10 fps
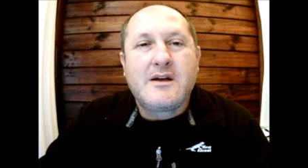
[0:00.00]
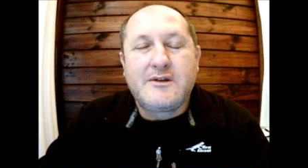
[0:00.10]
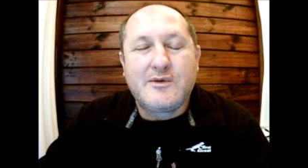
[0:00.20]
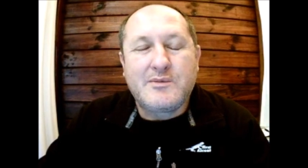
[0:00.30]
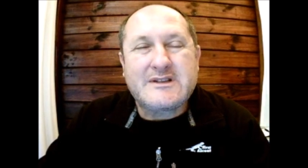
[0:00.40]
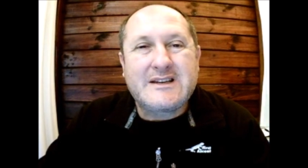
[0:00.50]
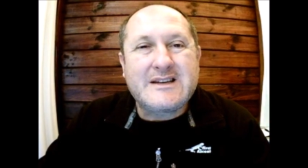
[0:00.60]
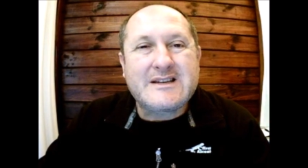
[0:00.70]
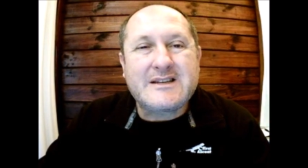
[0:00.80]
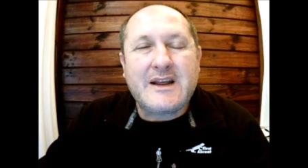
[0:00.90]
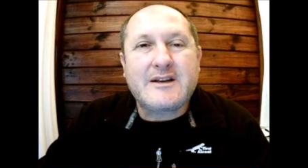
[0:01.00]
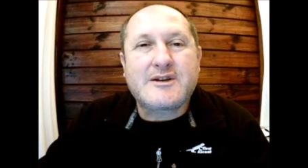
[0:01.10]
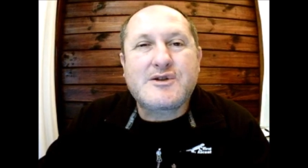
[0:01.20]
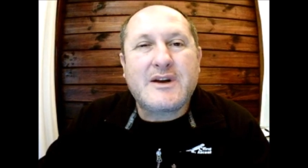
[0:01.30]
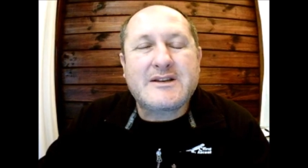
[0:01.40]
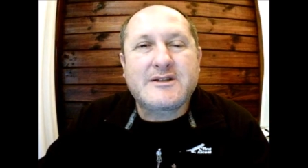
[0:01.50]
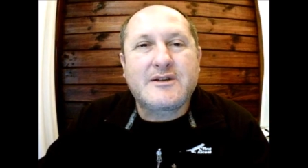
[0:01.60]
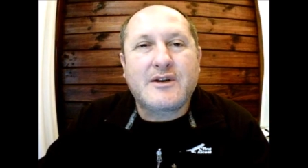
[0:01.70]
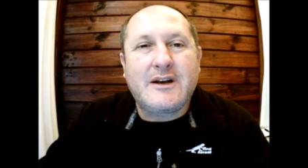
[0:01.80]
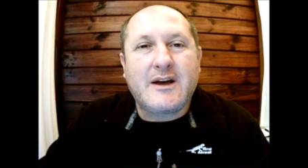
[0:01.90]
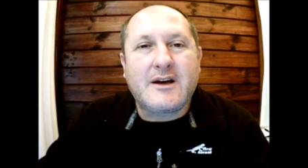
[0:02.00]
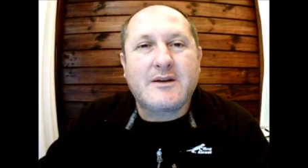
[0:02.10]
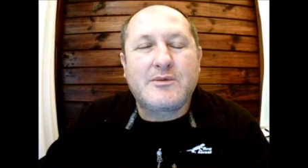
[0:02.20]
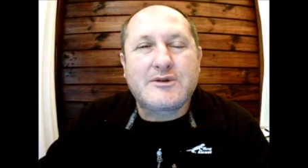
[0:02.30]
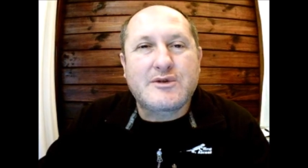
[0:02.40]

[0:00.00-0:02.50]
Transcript: you must listen and trust the reliable